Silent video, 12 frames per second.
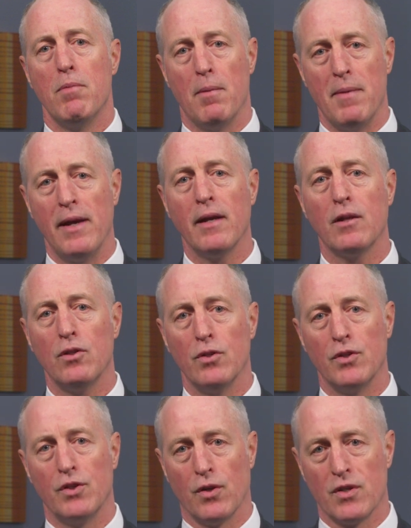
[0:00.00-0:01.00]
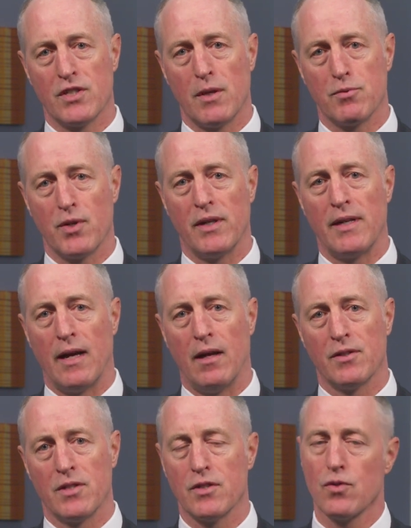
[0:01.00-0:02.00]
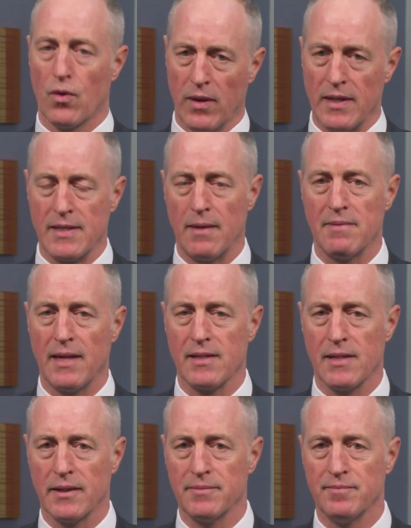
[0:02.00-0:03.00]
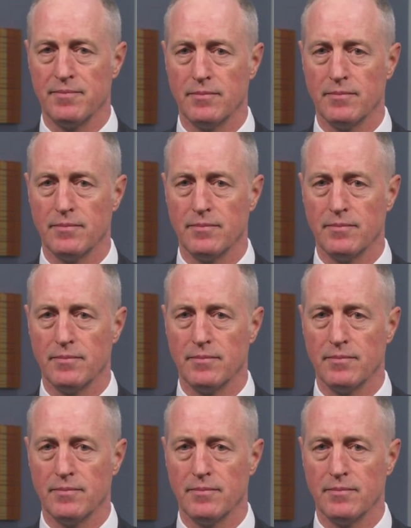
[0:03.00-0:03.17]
but may include urine substrate analysis or enzyme testing.